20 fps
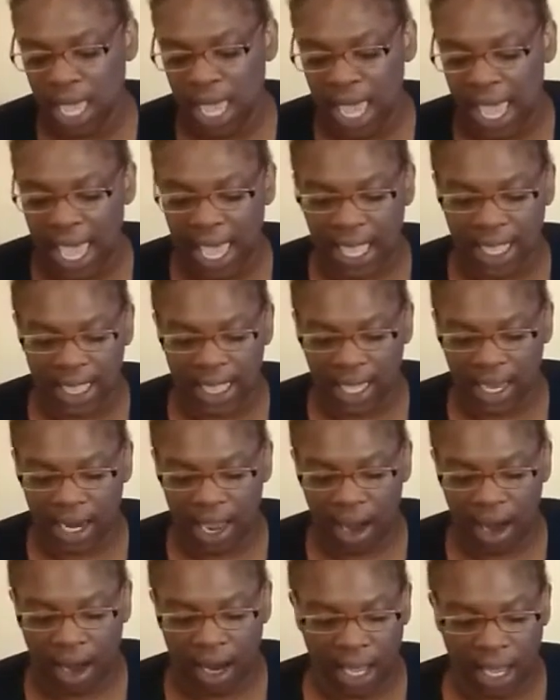And then
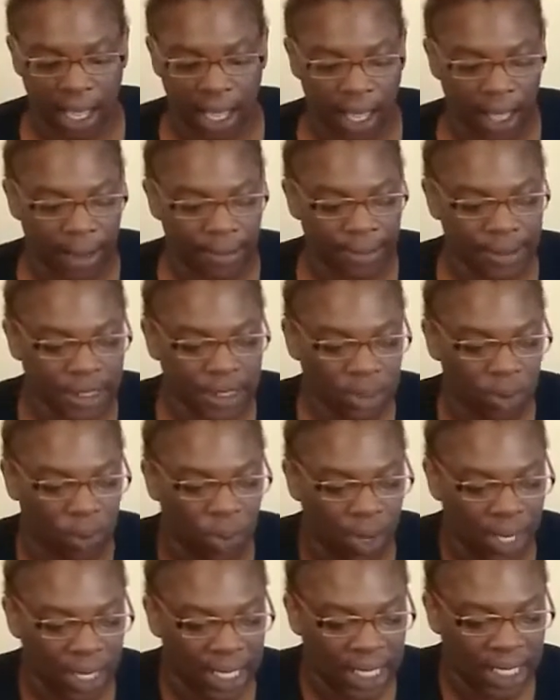our cups,
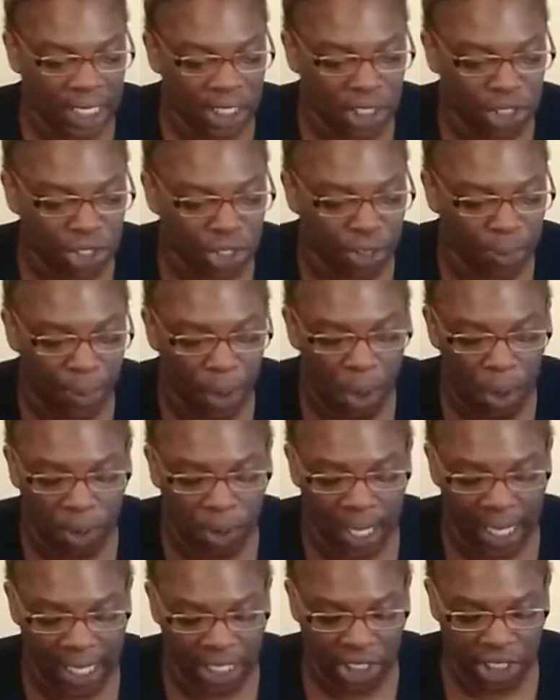one is
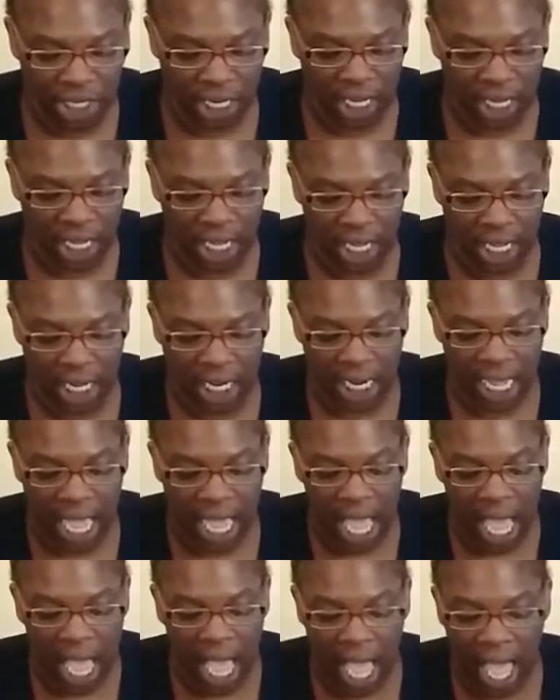Chipotle chicken,
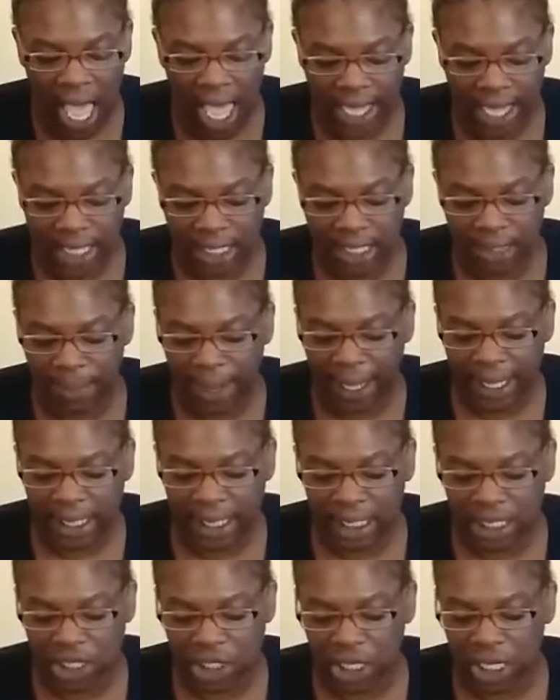hot and
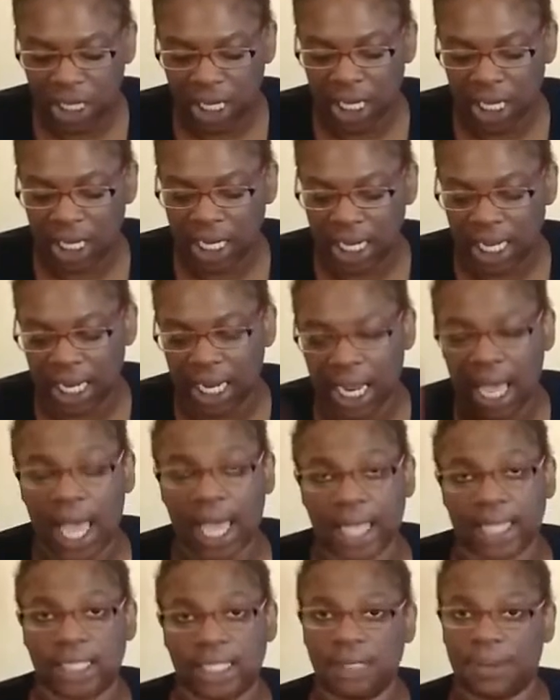spicy chicken, and hot
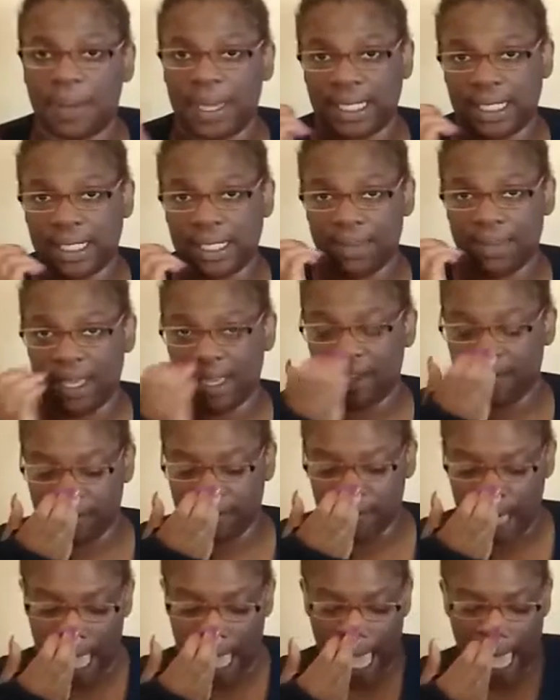and spicy beef.
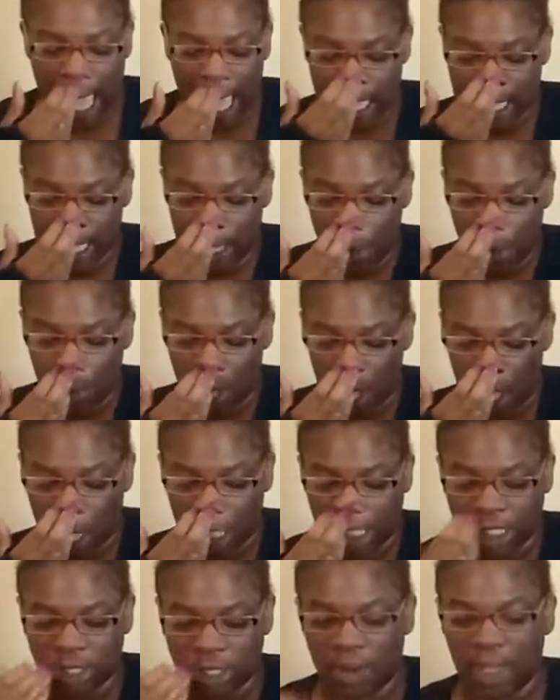And then we
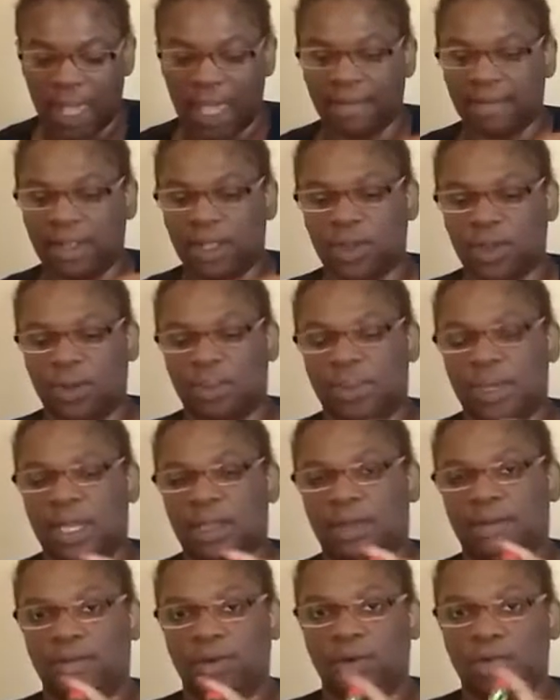also have a little bit
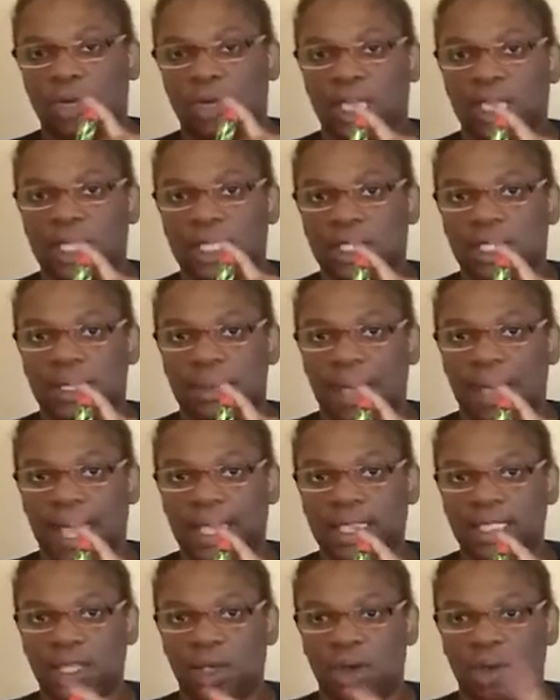of green
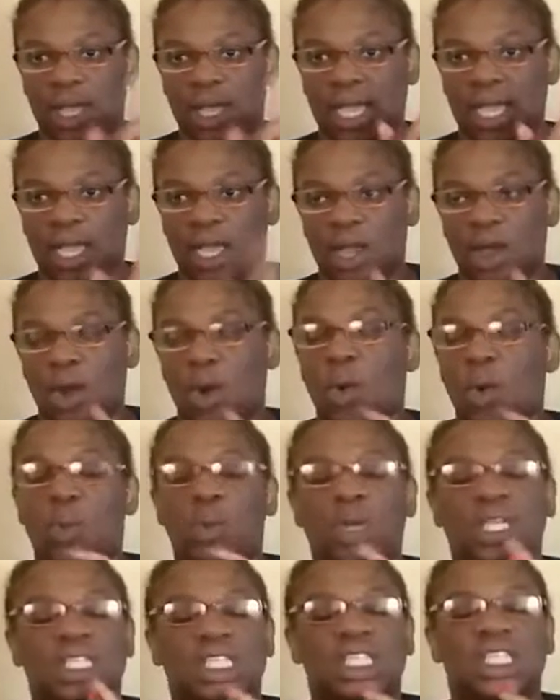Tabasco here,
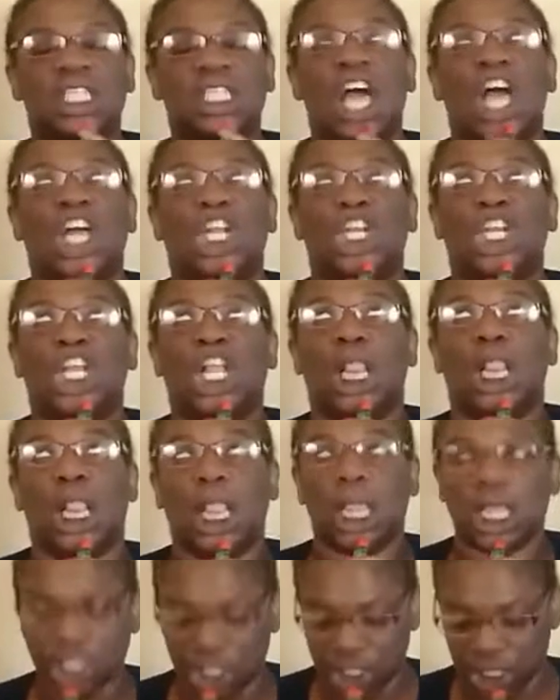which is
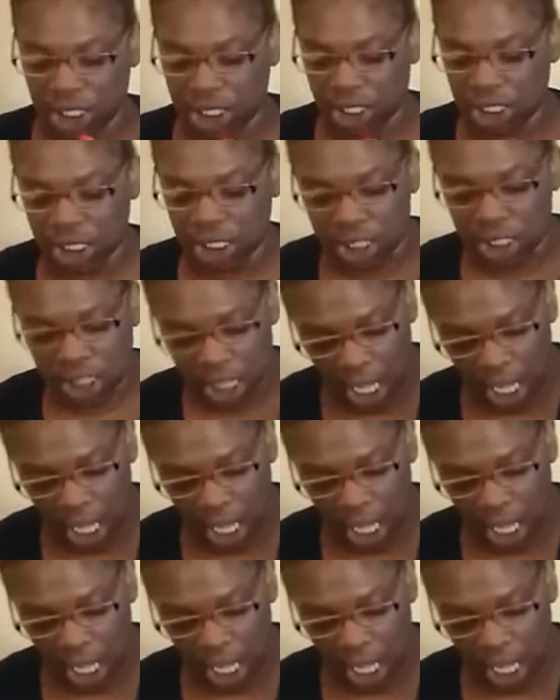delicious,